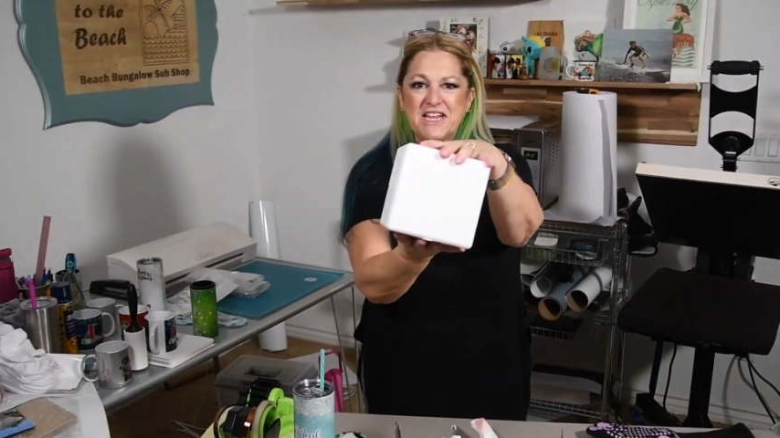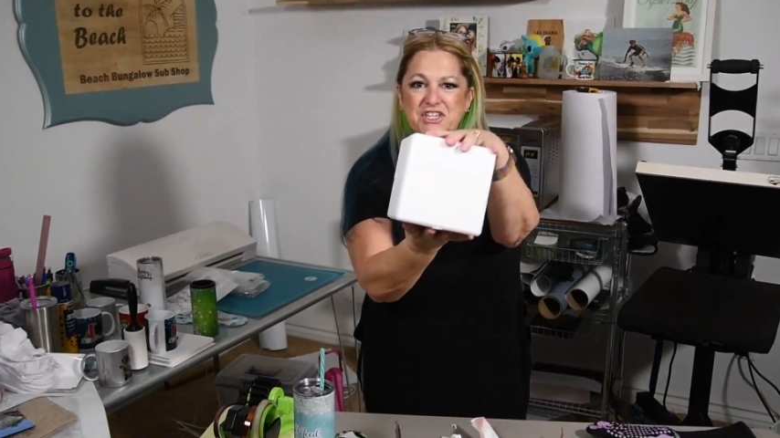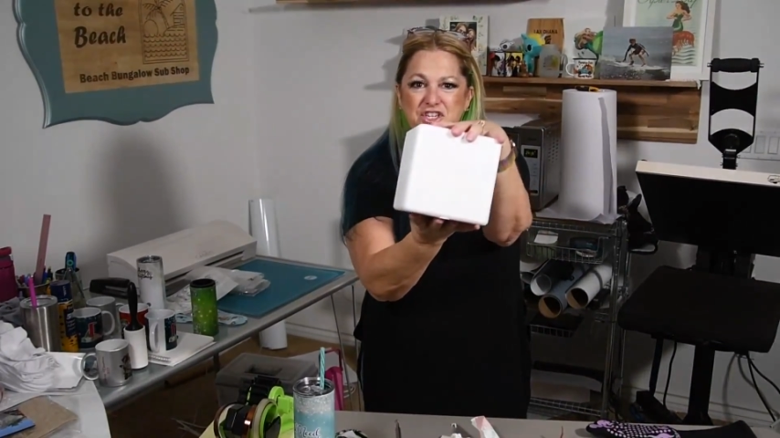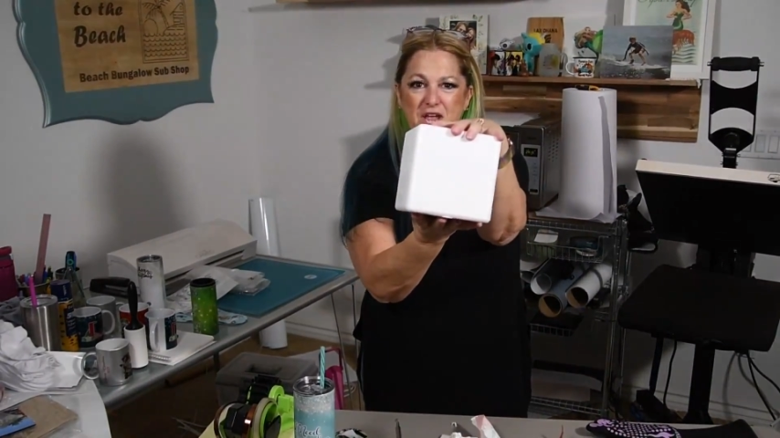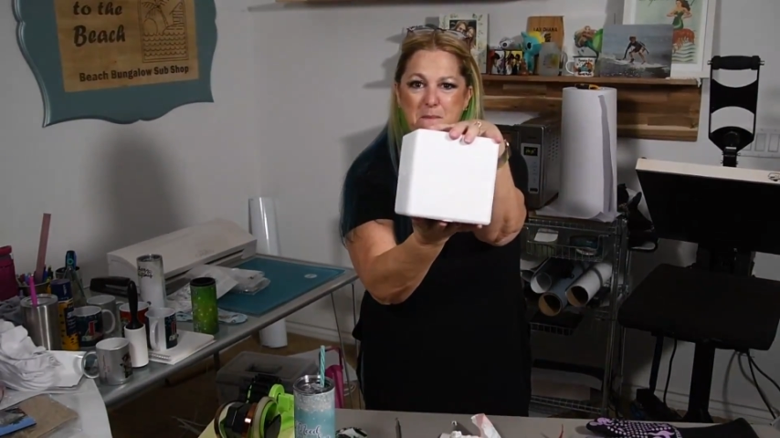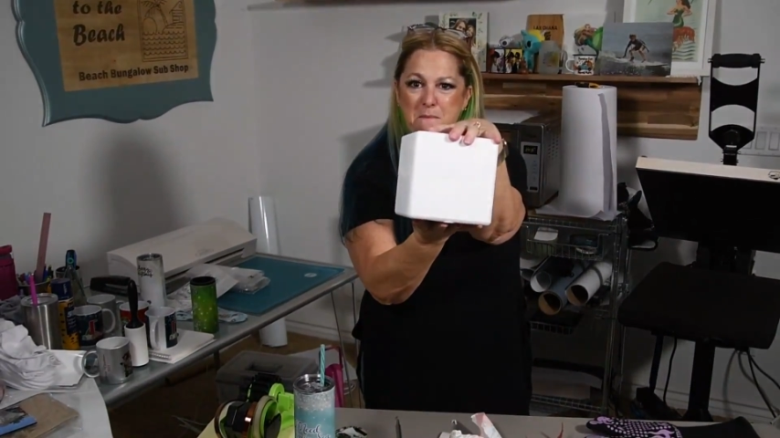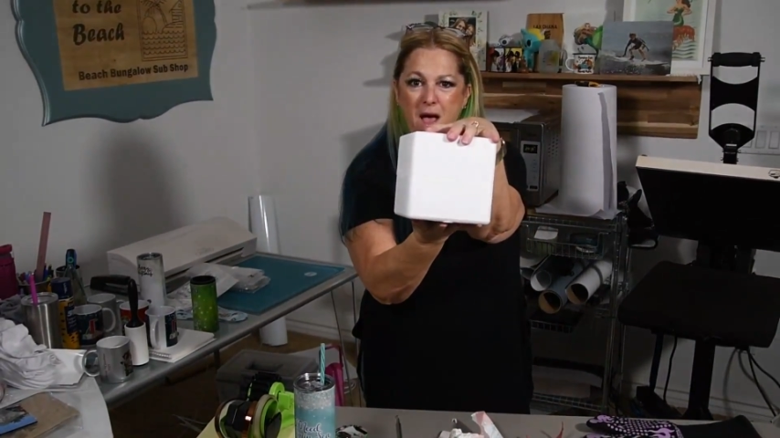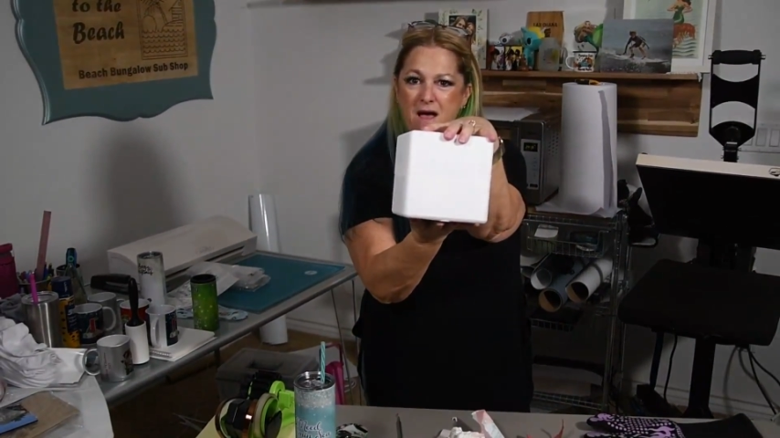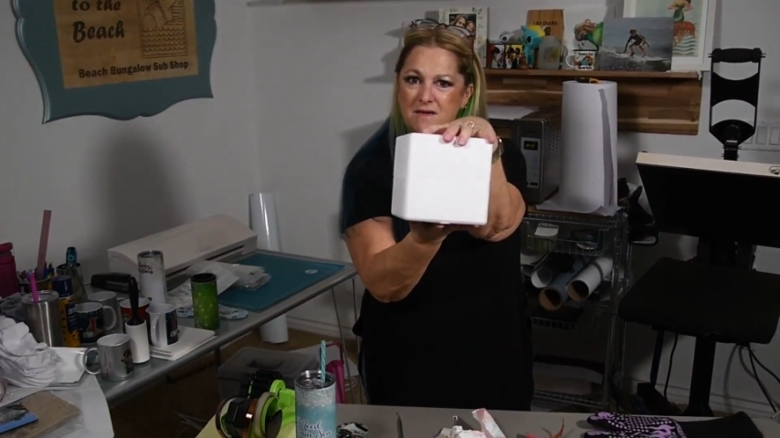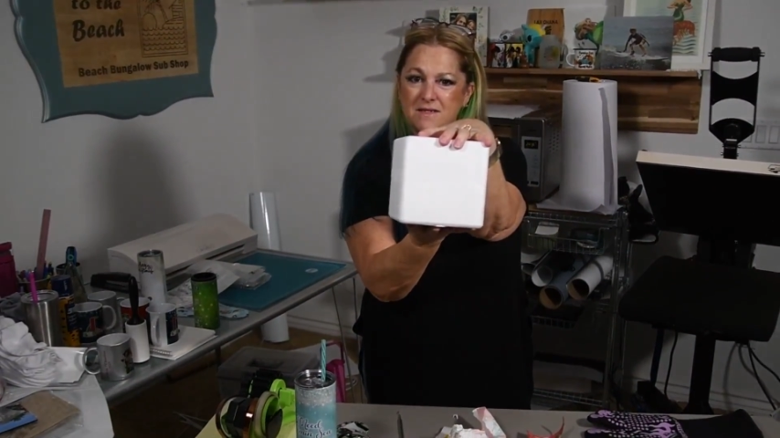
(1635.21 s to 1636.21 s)
ship
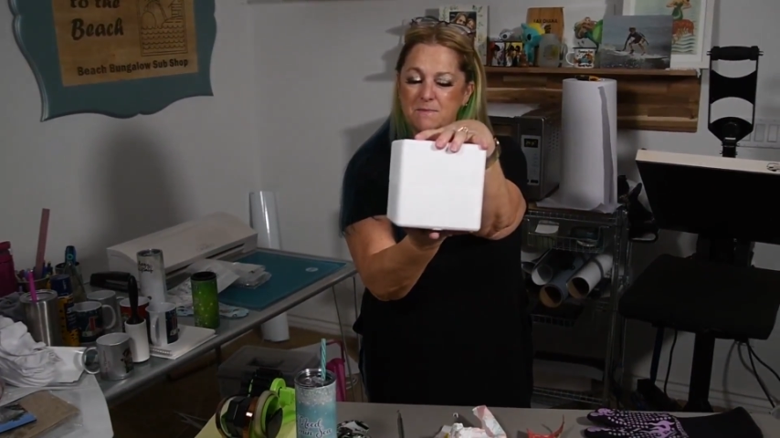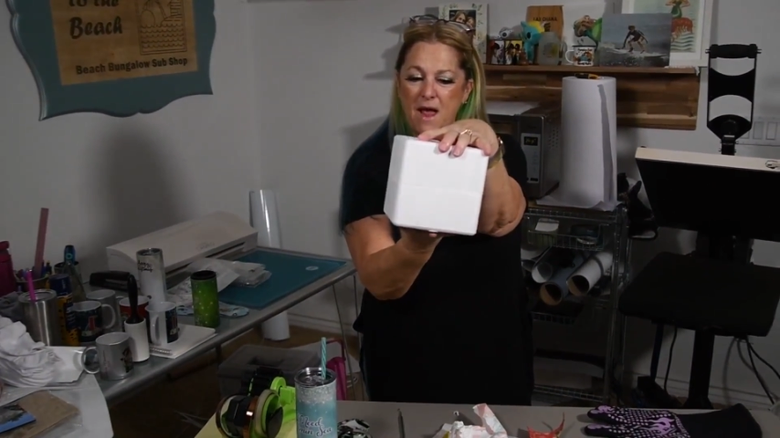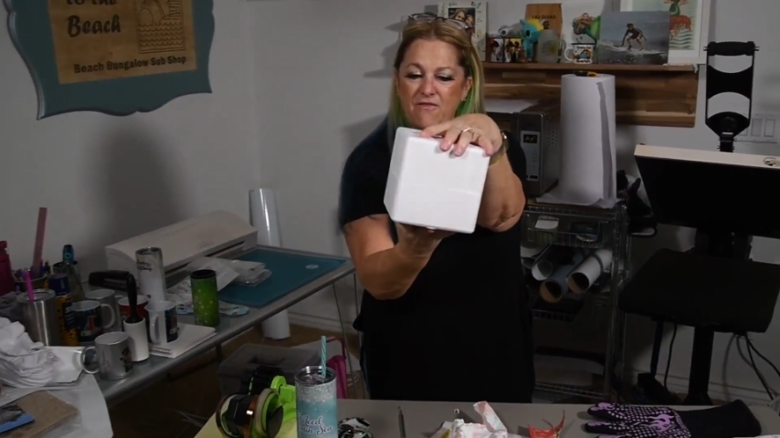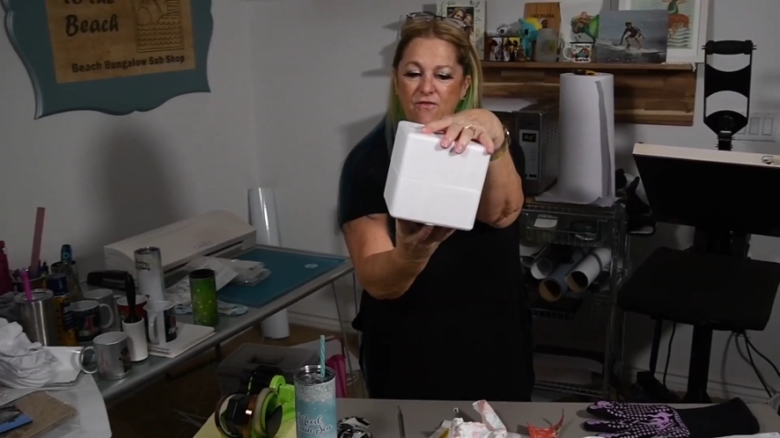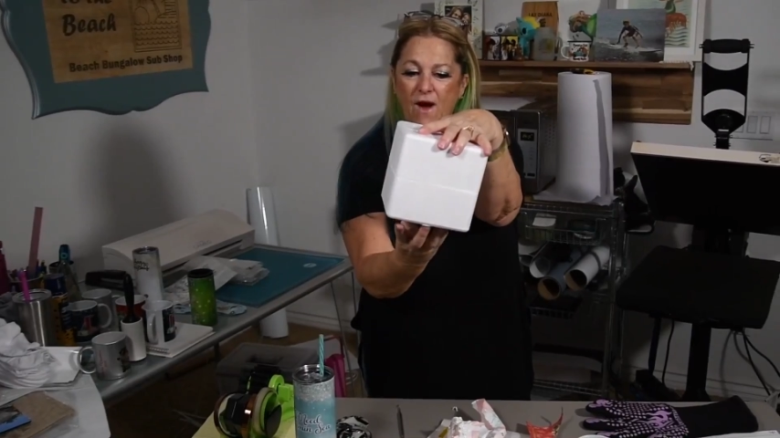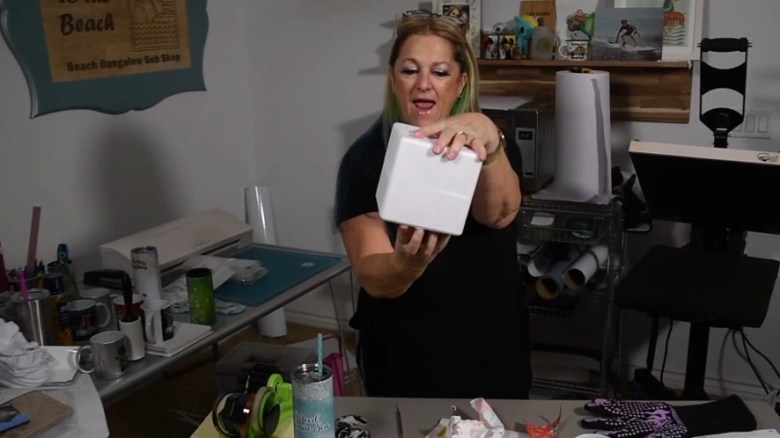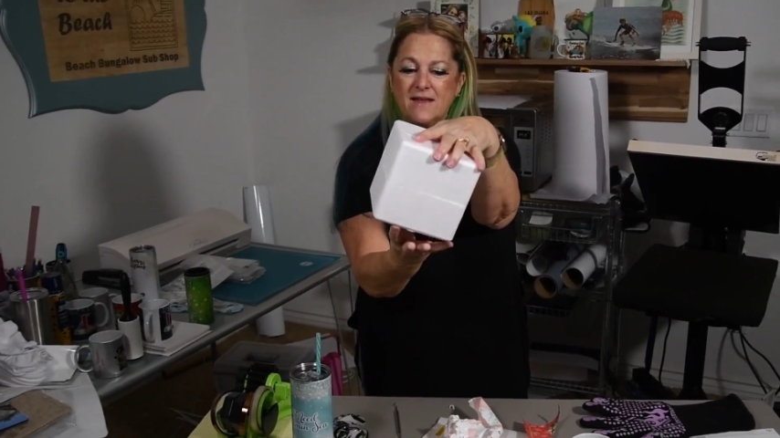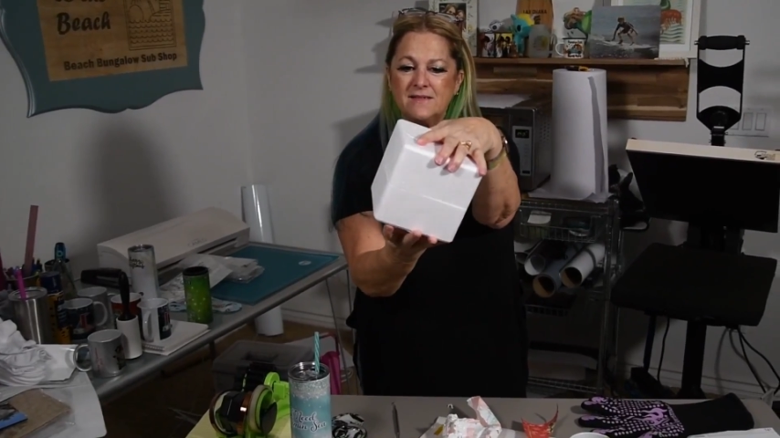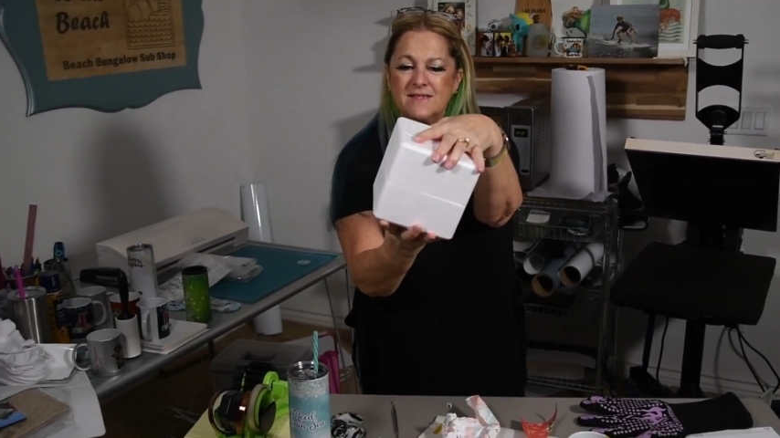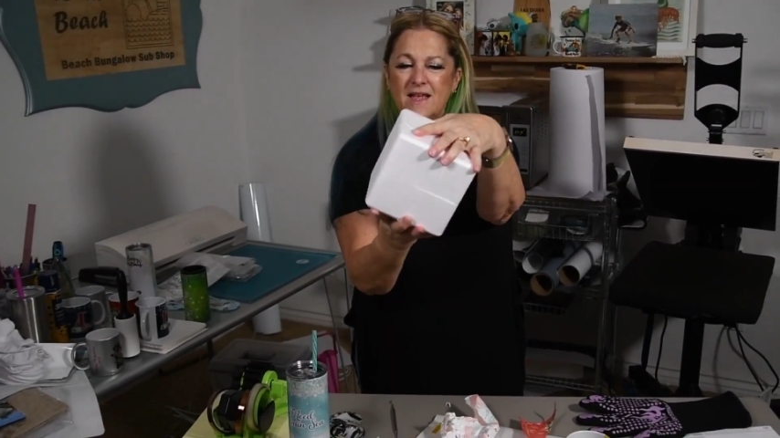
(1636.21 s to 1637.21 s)
mugs, my
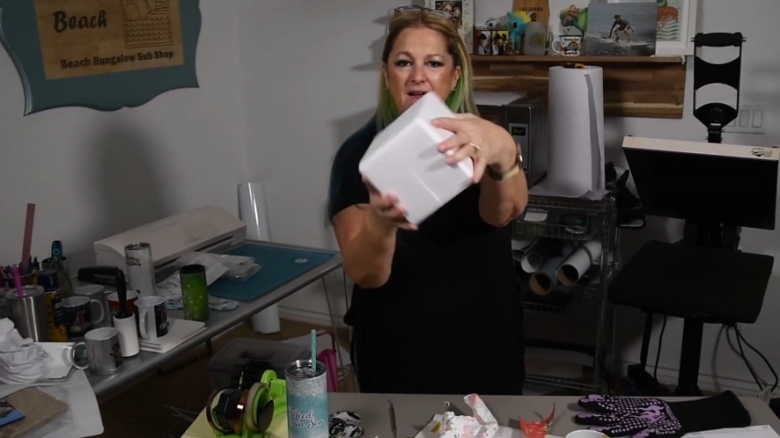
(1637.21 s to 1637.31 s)
friends?